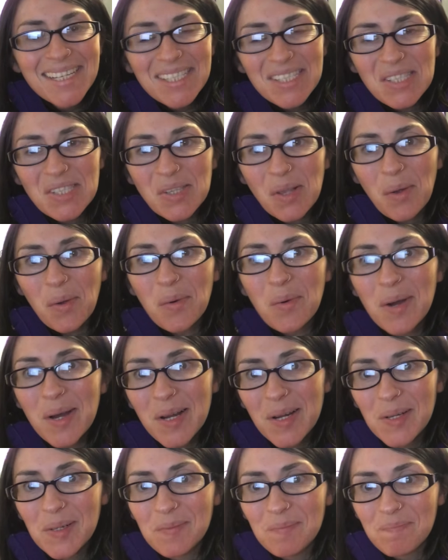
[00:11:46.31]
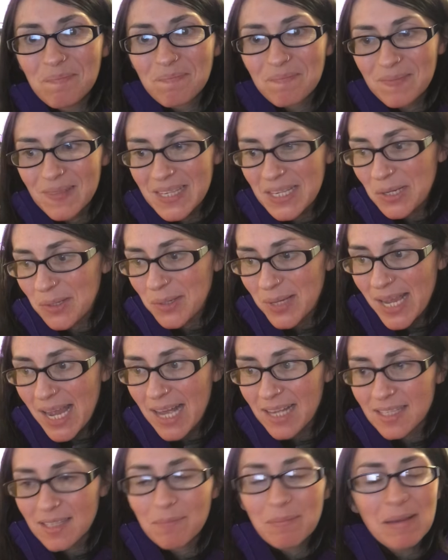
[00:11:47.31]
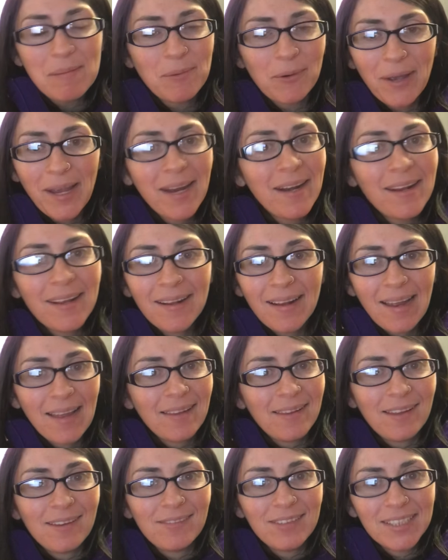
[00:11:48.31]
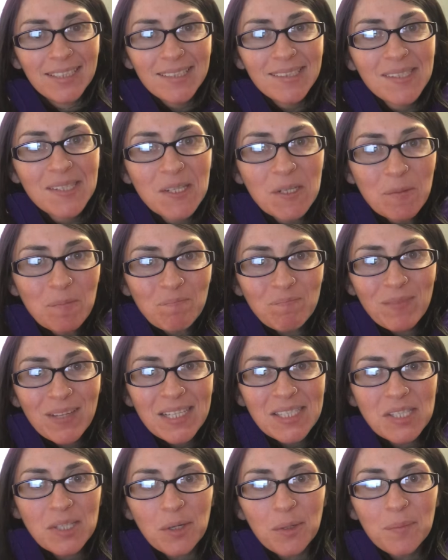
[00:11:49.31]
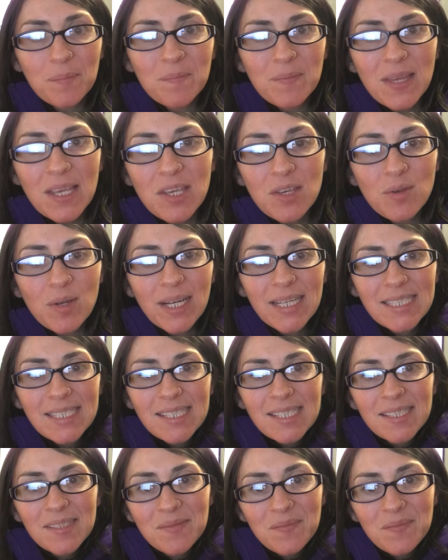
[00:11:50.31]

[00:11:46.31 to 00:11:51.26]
So yeah, some people hate it. I love it. So thank you guys.